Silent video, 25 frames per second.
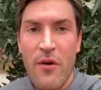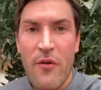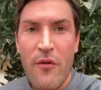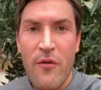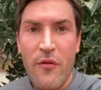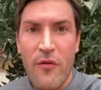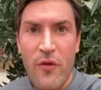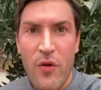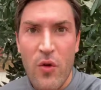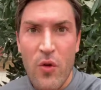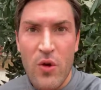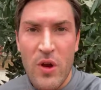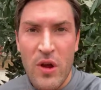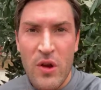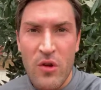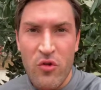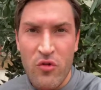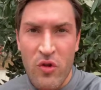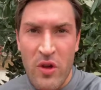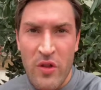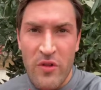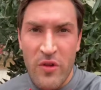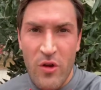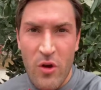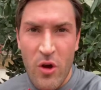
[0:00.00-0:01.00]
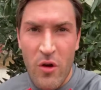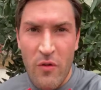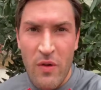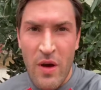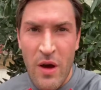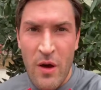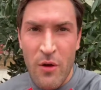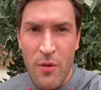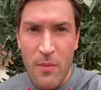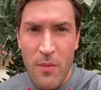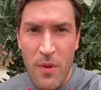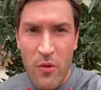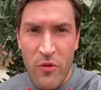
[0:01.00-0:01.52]
food and drink to go
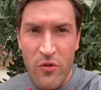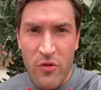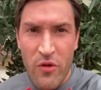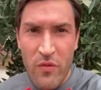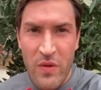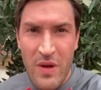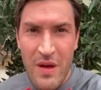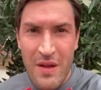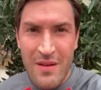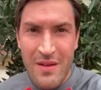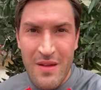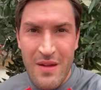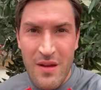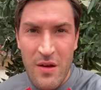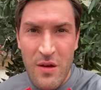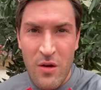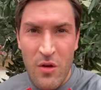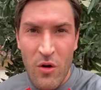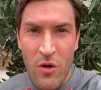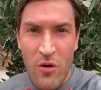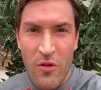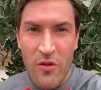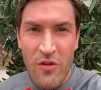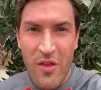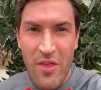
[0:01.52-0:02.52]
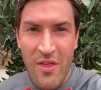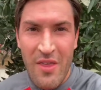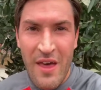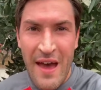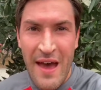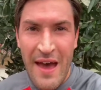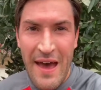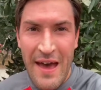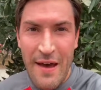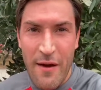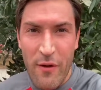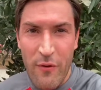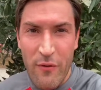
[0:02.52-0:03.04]
around, most of it not
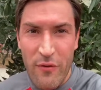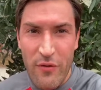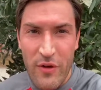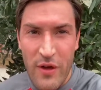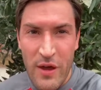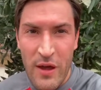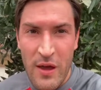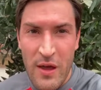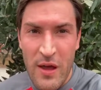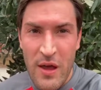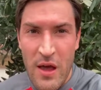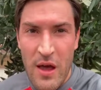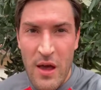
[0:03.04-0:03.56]
that healthy,